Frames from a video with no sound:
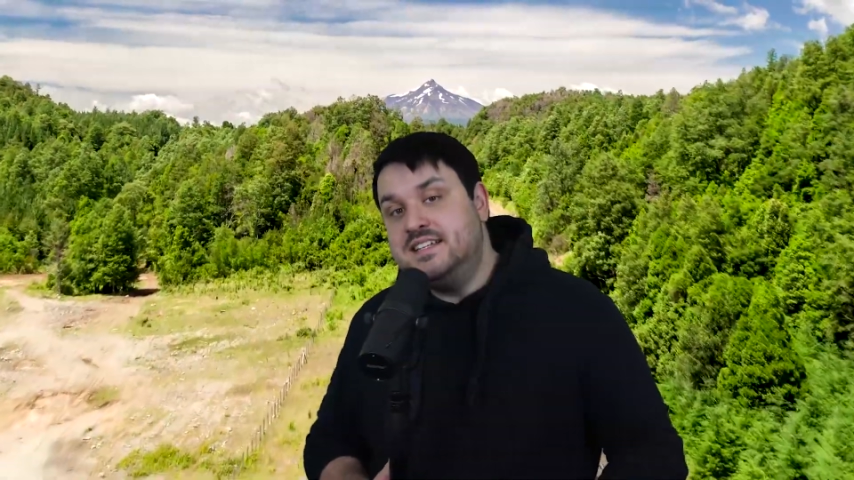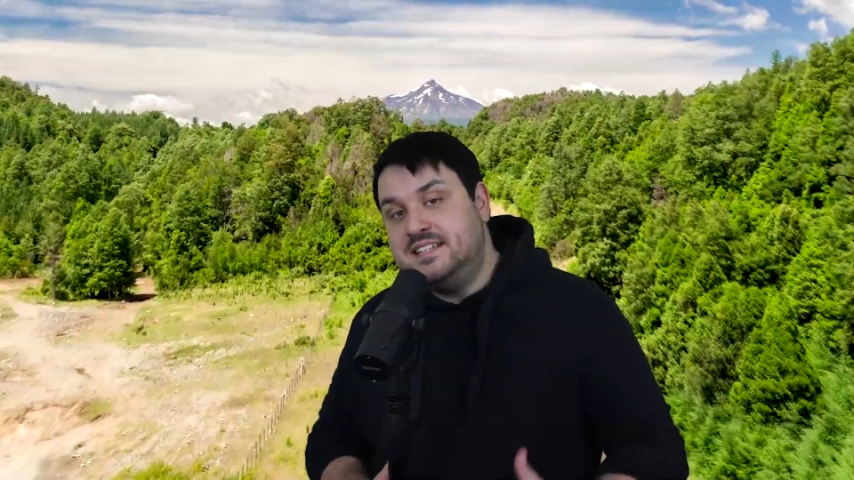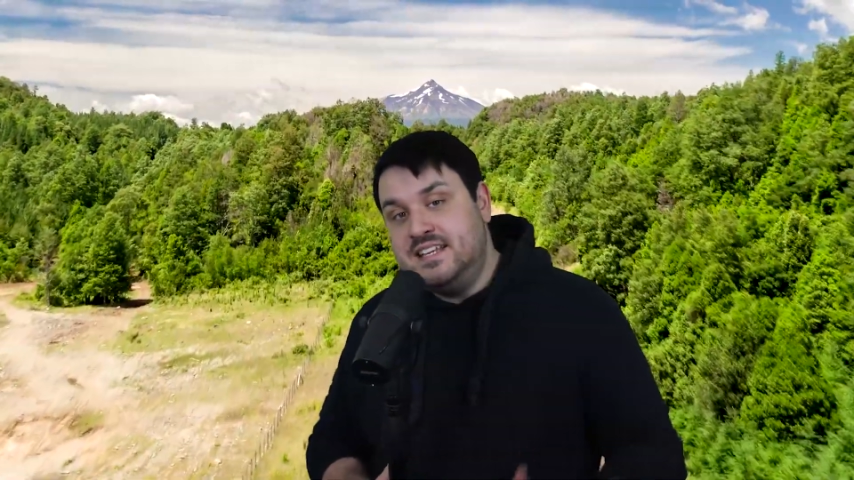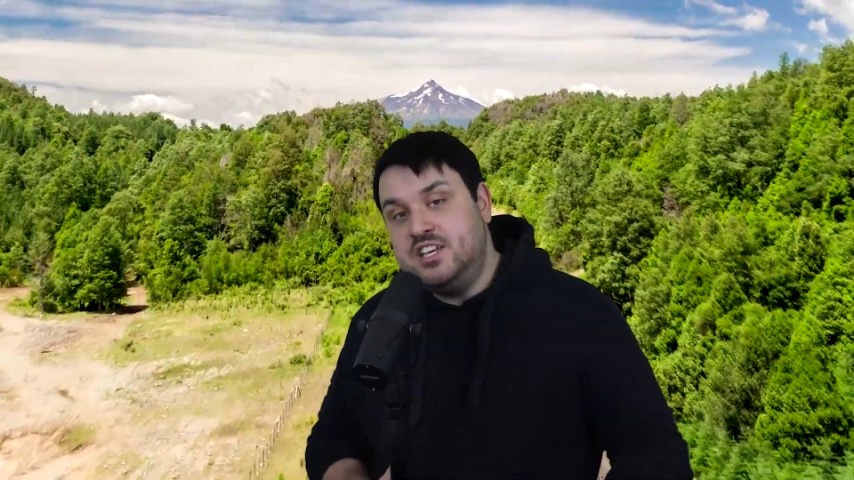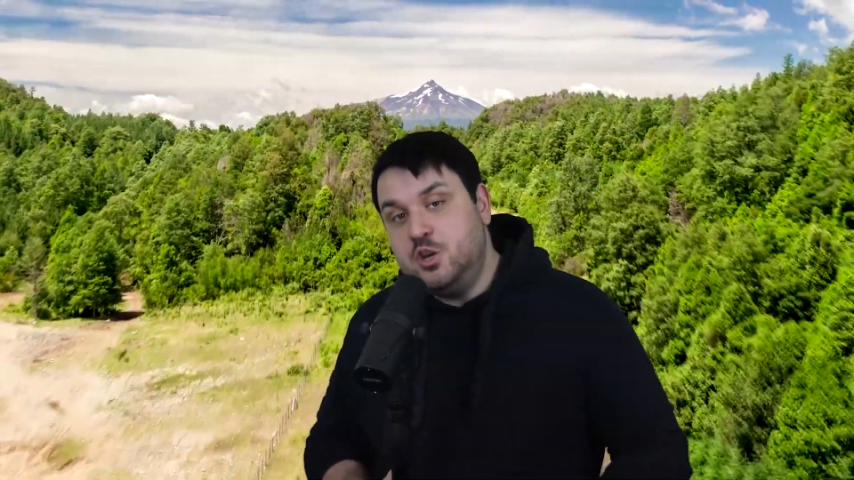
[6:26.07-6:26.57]

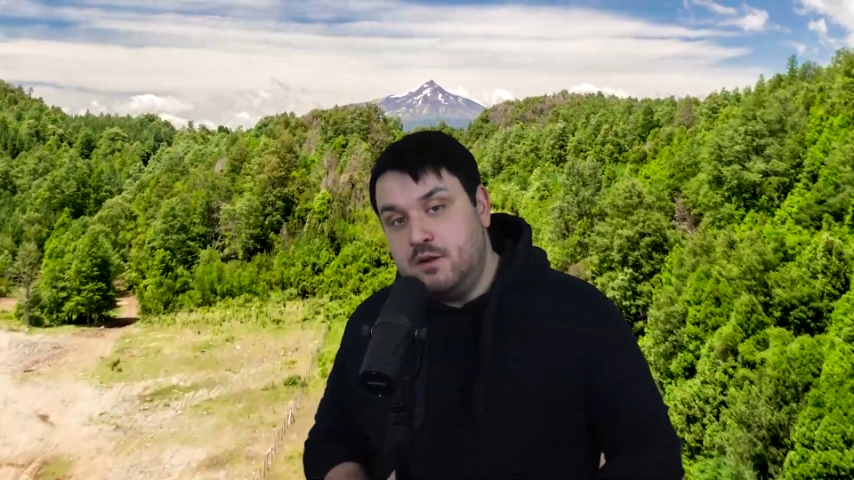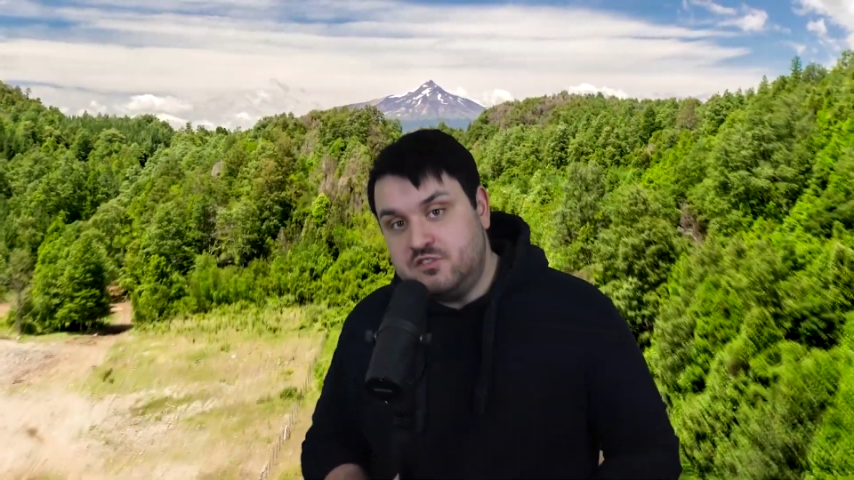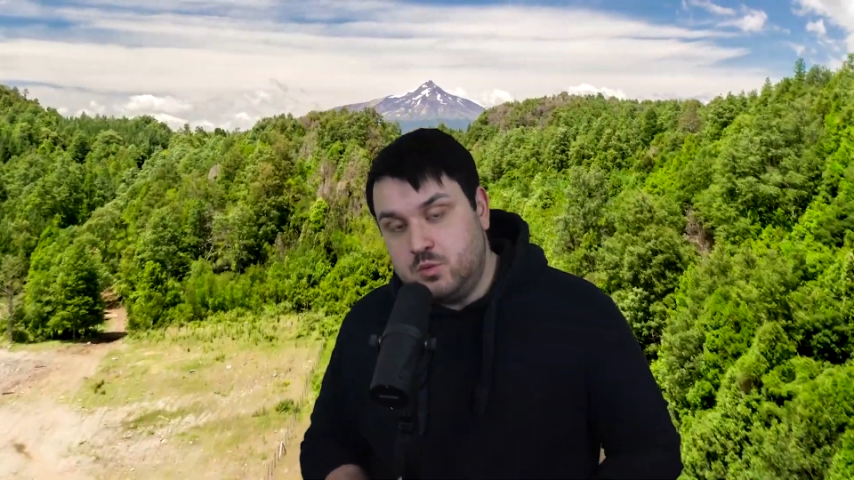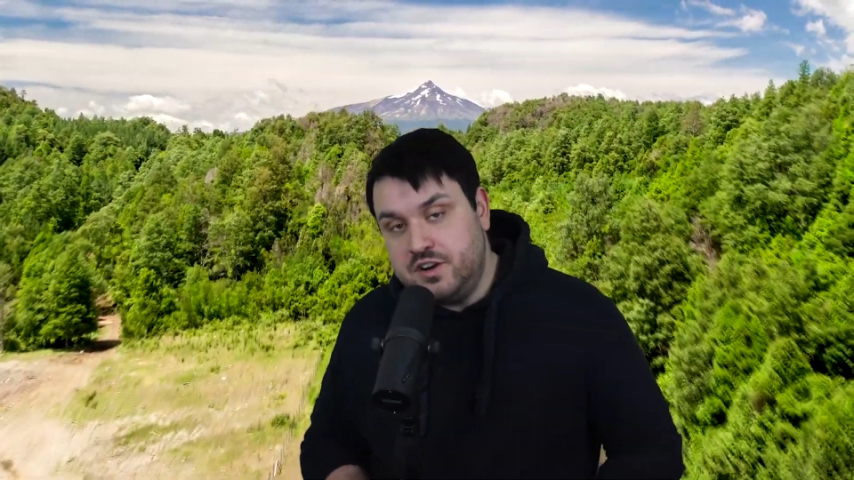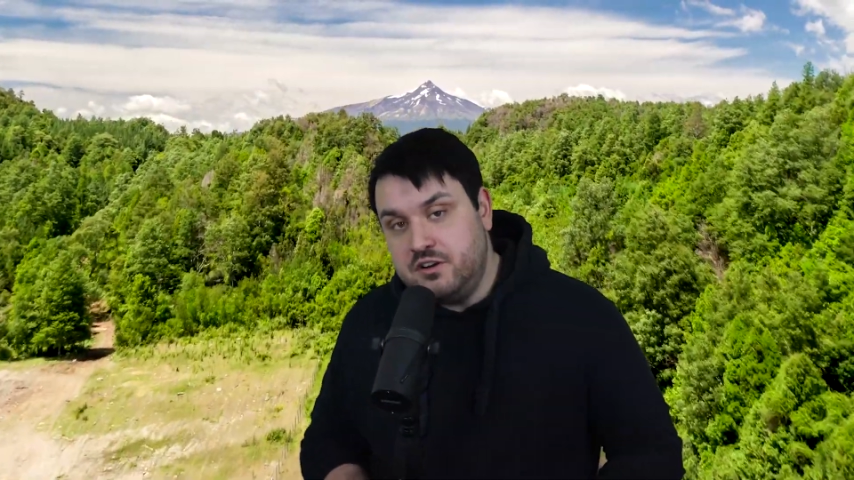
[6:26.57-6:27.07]
CEO of
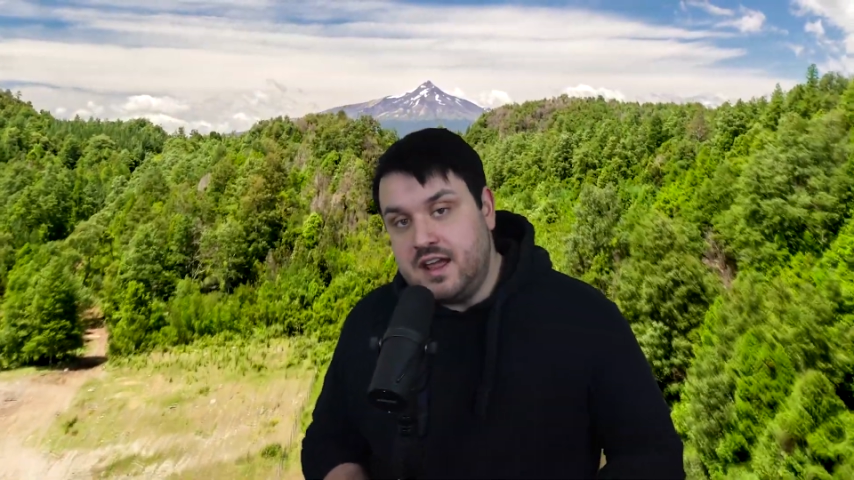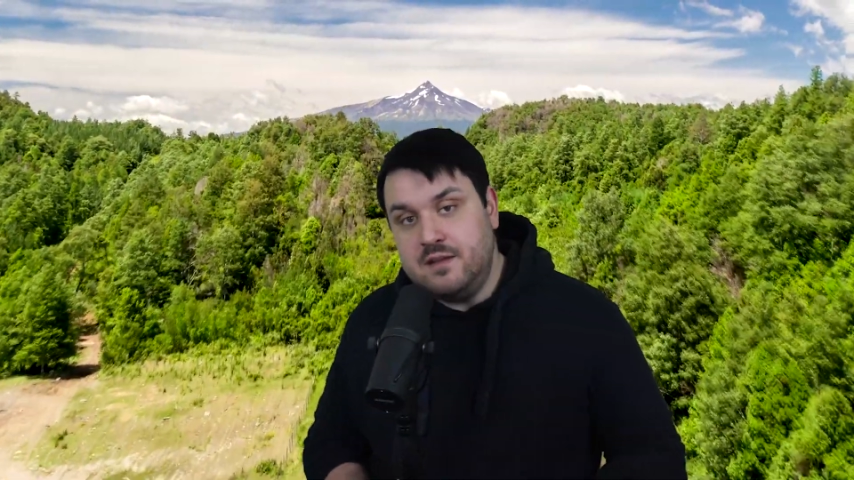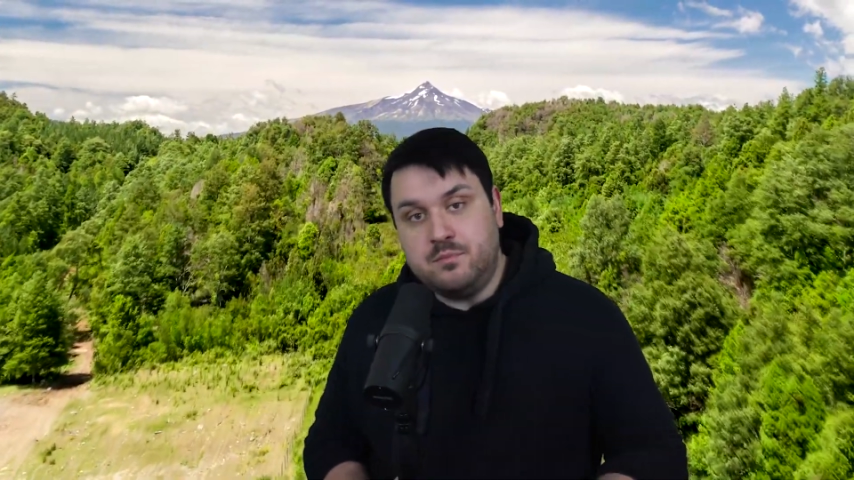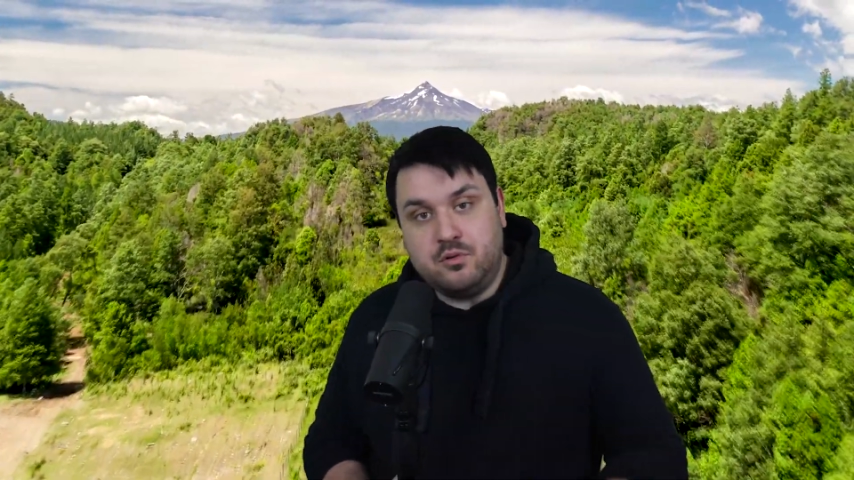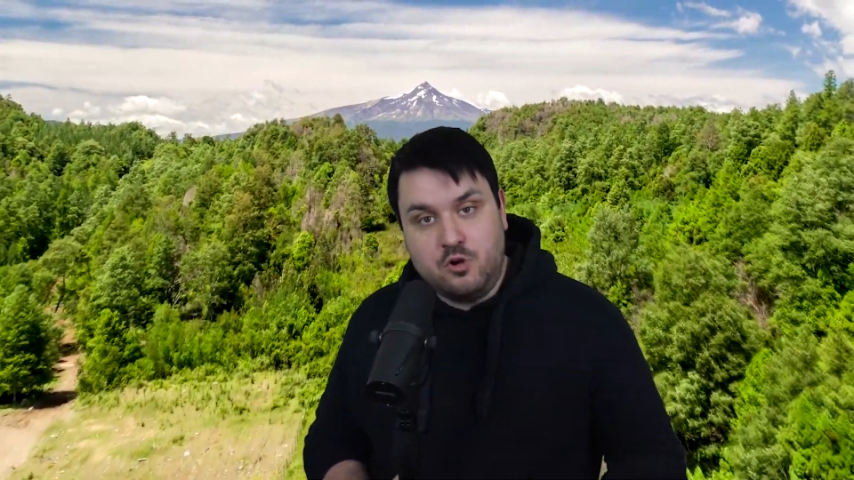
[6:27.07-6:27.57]
Twitter
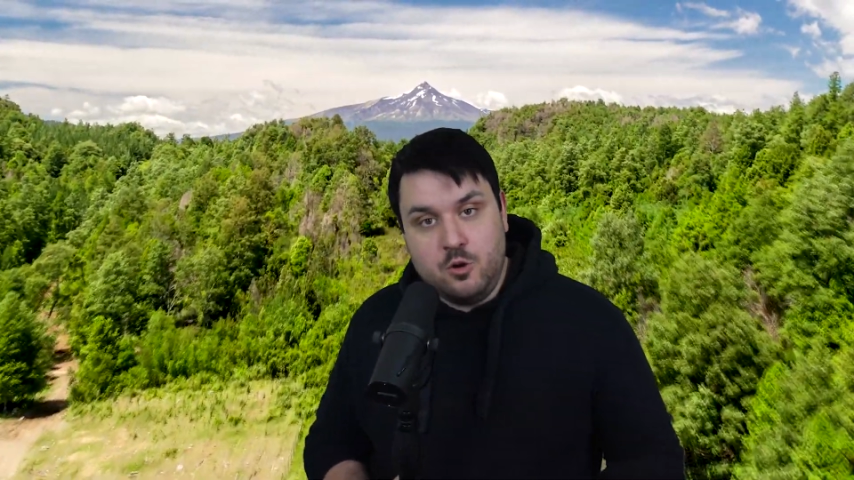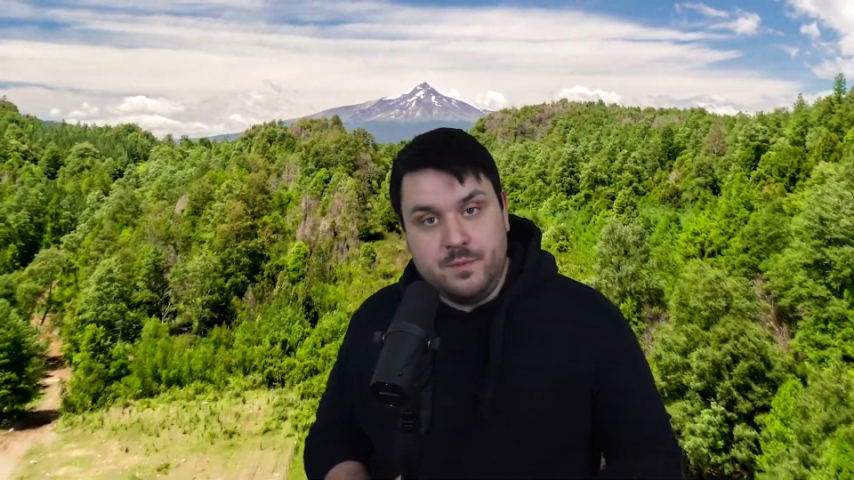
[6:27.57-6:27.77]
and pro